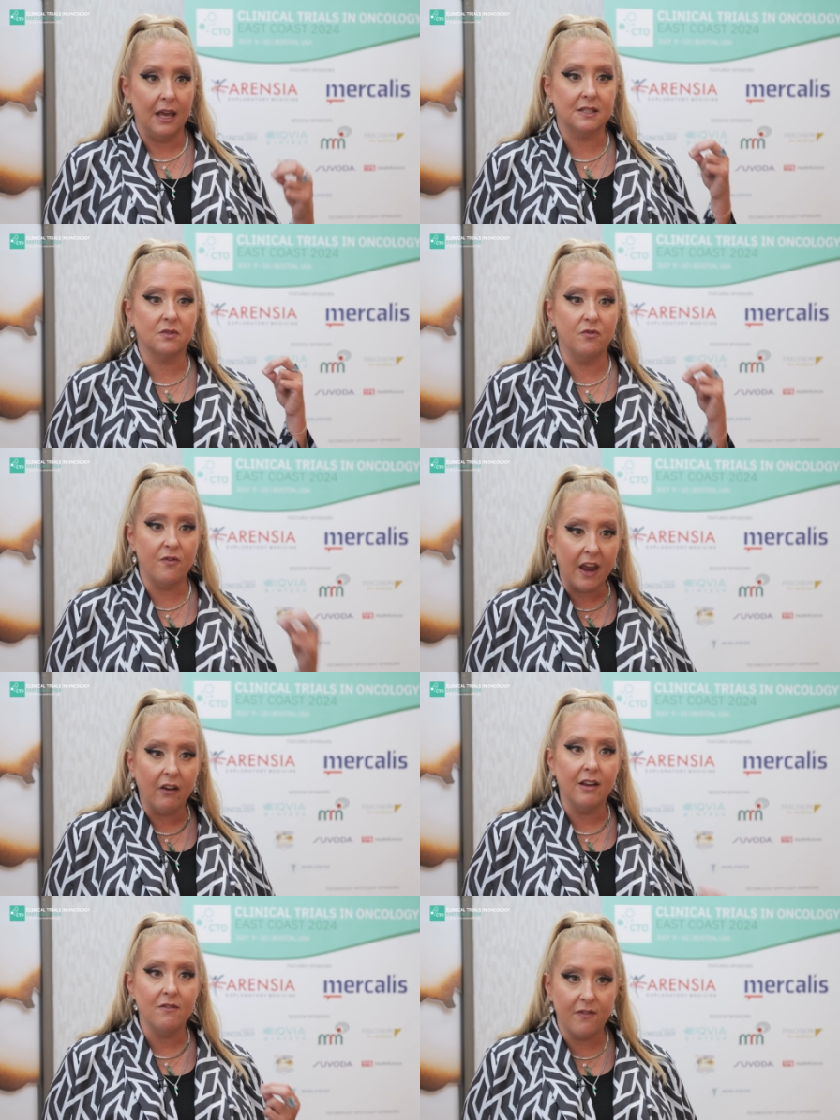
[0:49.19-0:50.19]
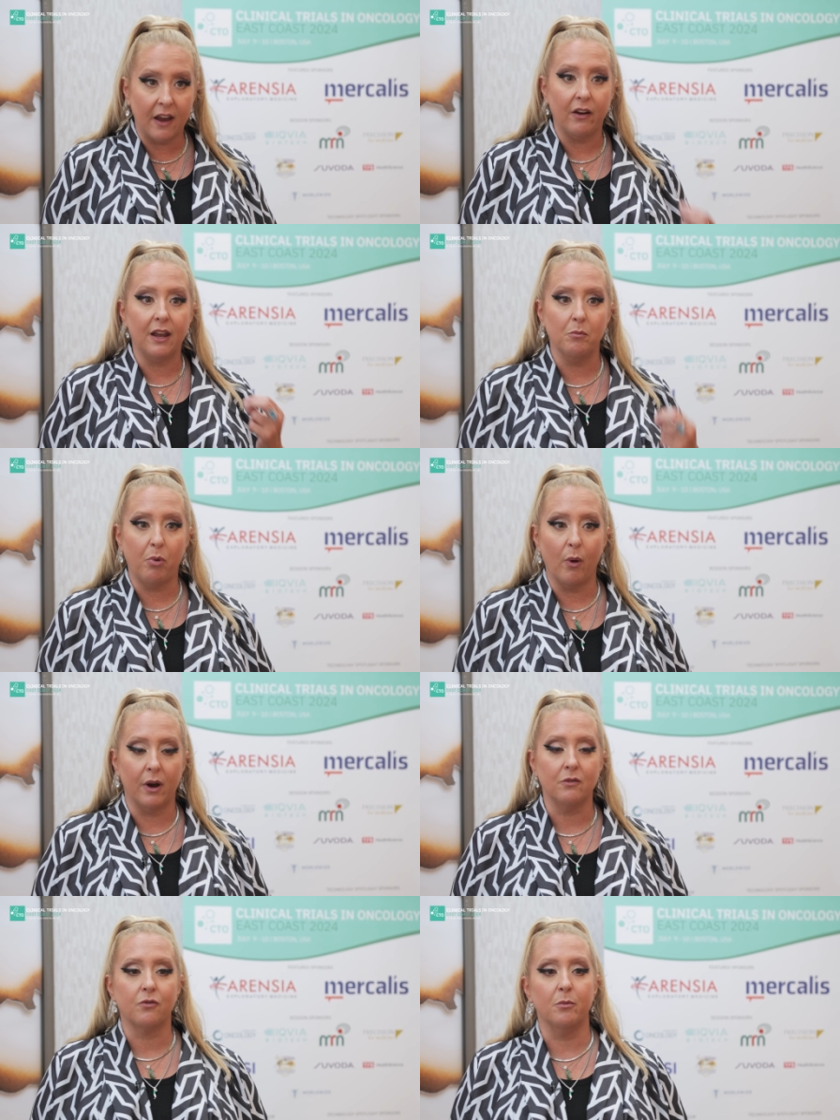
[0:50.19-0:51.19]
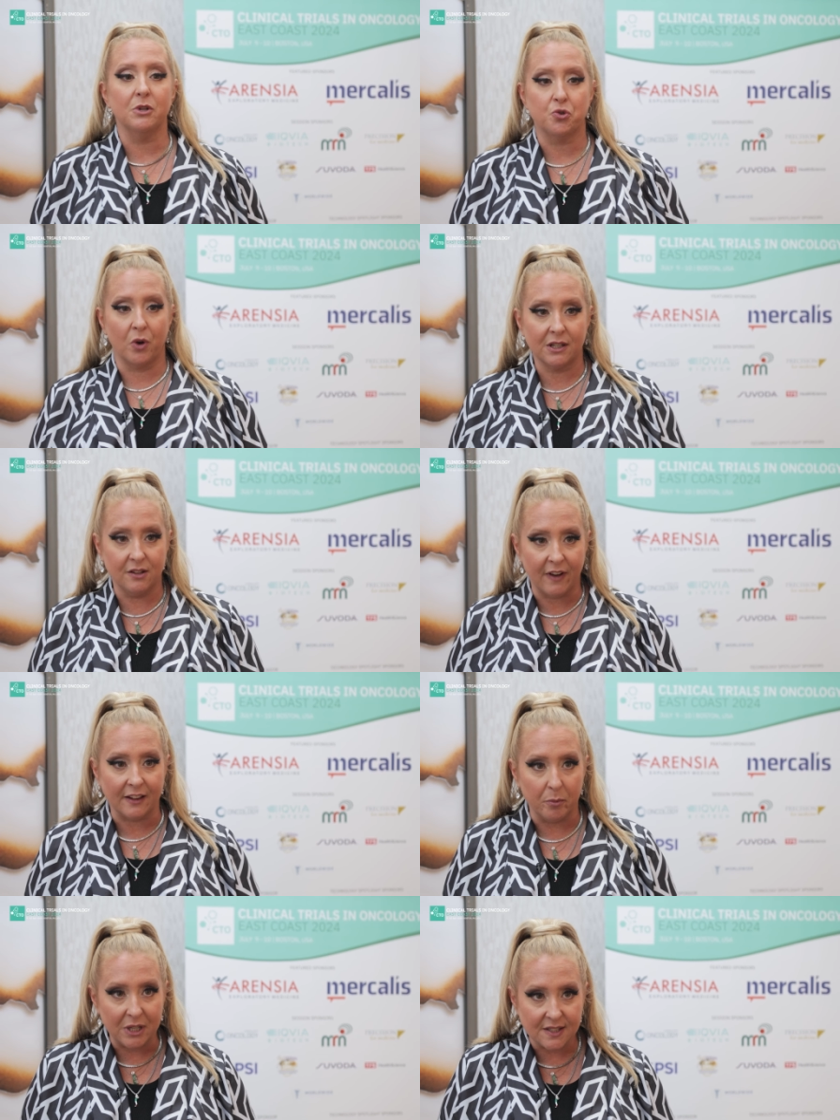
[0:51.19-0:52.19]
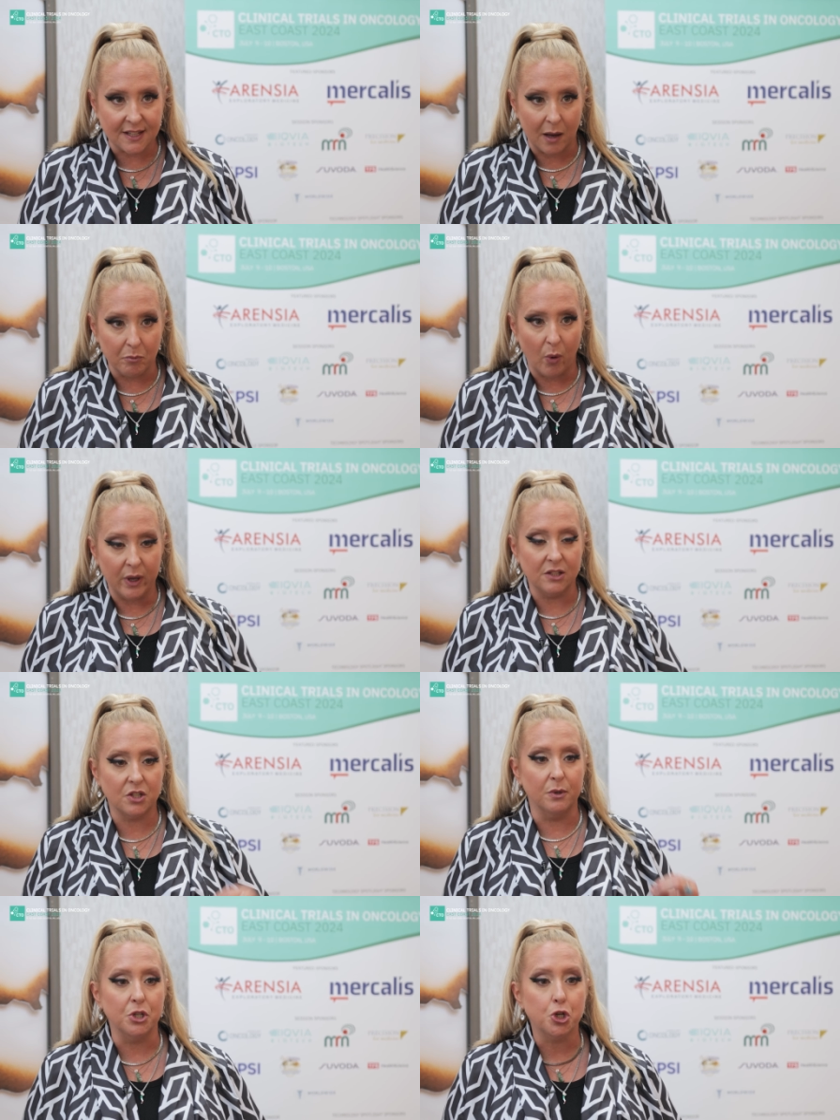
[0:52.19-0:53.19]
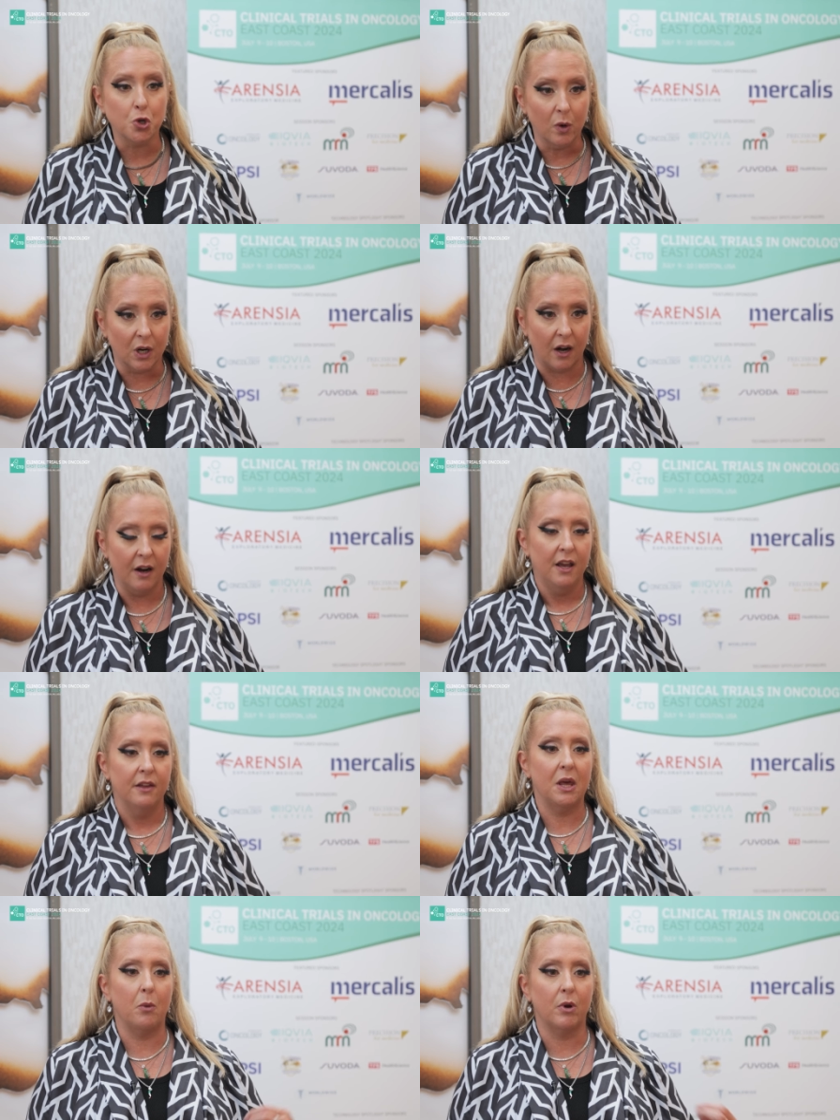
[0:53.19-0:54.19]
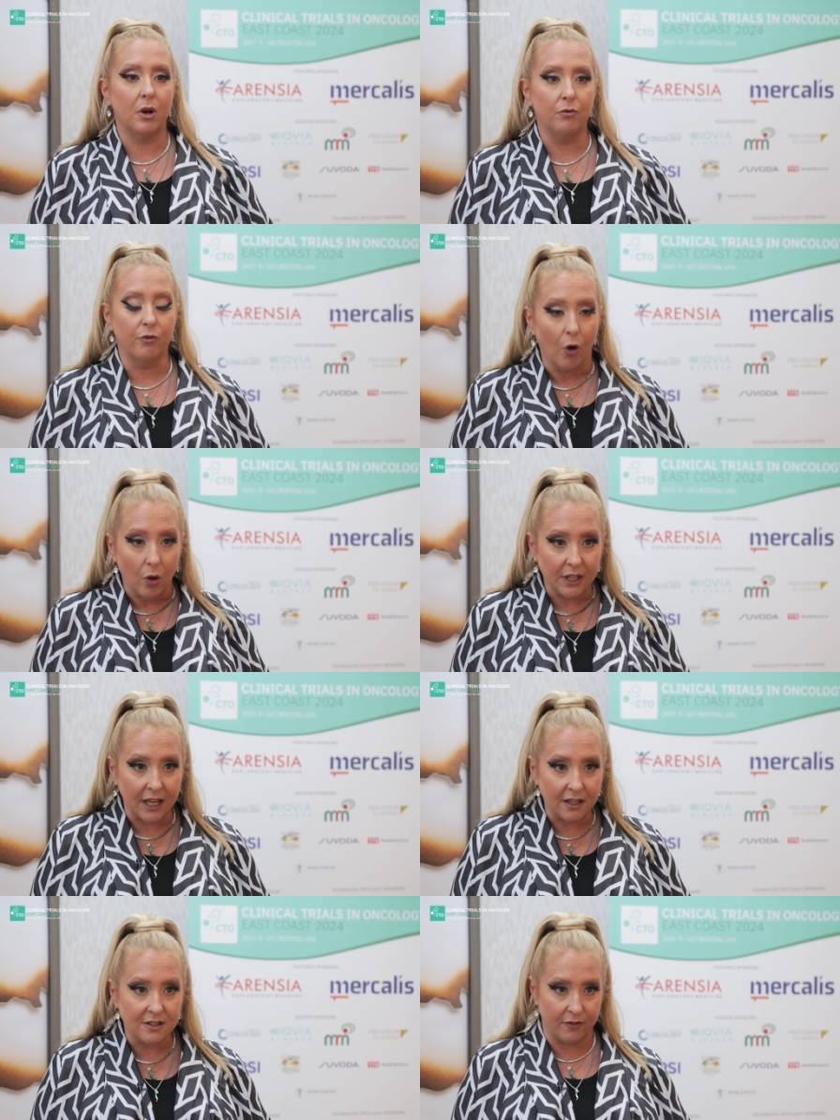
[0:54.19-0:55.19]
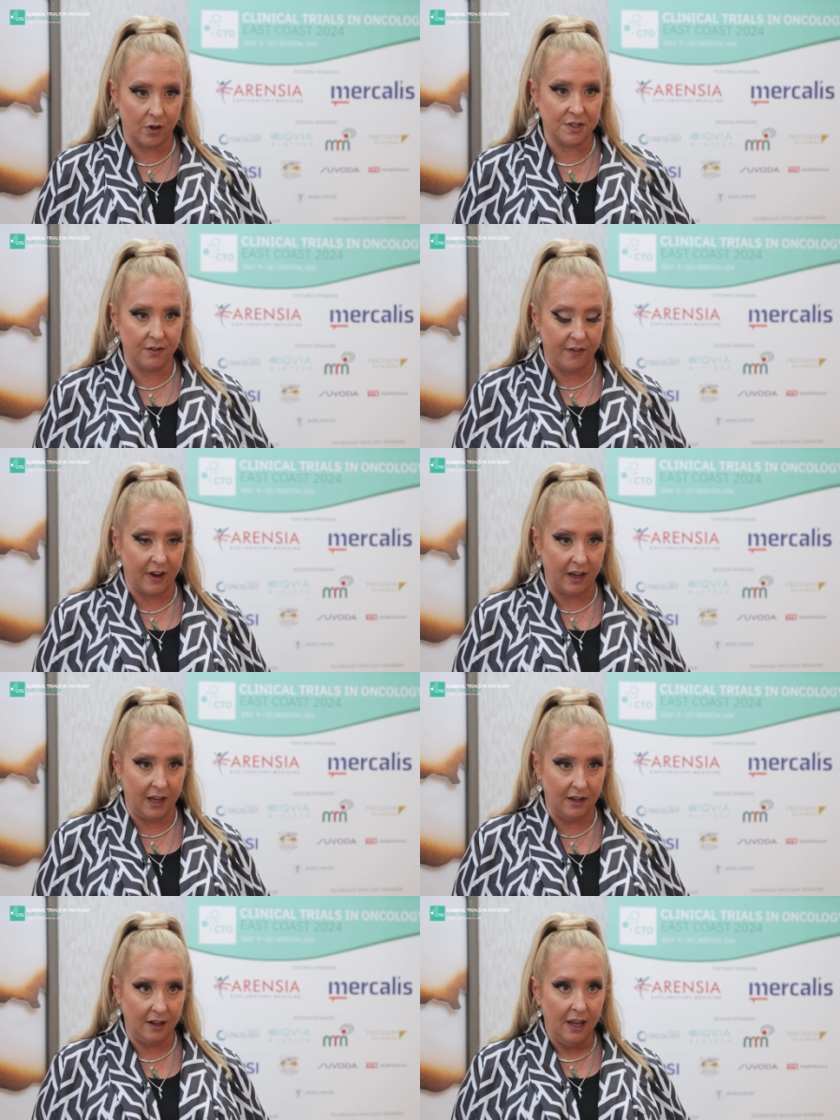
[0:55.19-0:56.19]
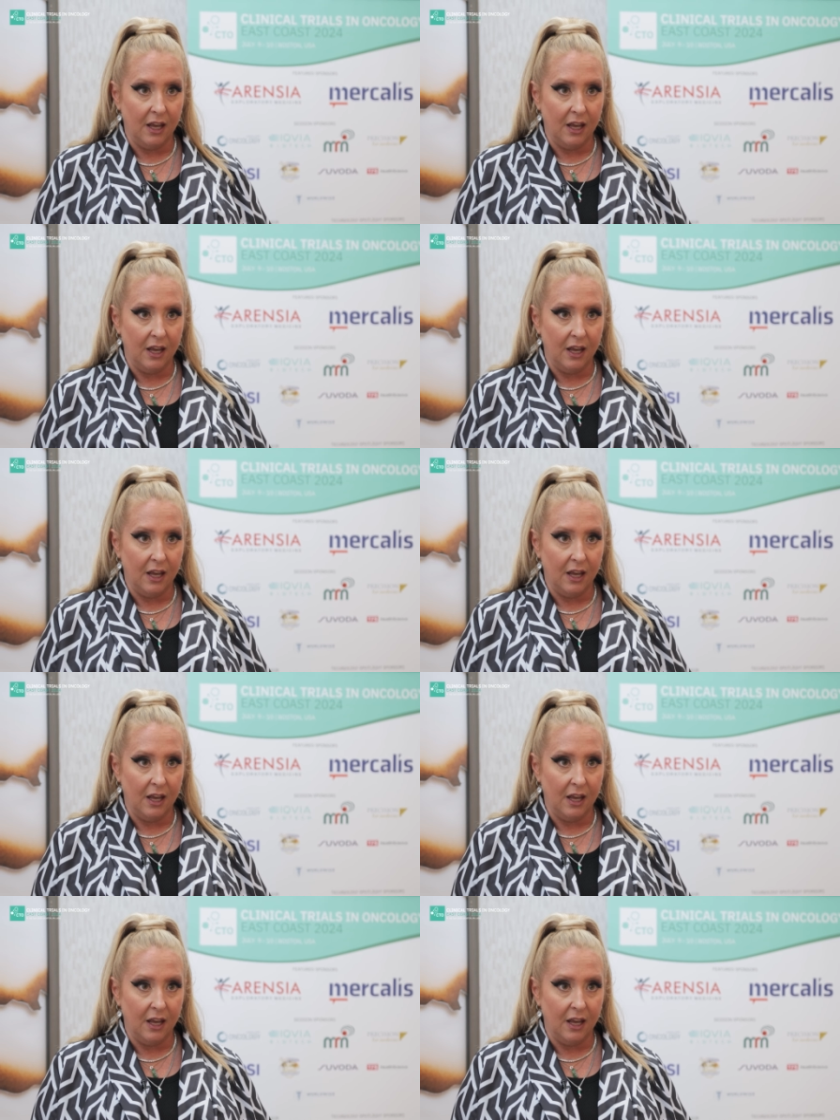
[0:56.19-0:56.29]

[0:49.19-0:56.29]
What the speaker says: It's very, very important from a drug development standpoint to ensure that we're enrolling diversified,